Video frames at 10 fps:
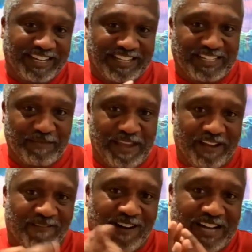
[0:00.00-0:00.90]
And then sit
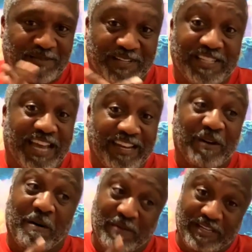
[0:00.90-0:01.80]
back and watch, because I
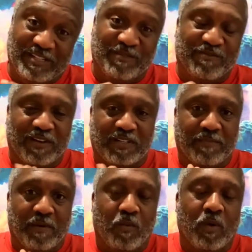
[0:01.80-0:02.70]
know I'm going to get you
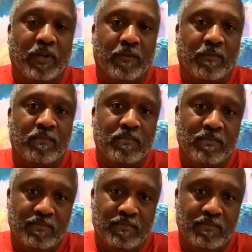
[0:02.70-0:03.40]
fucked up on one of them.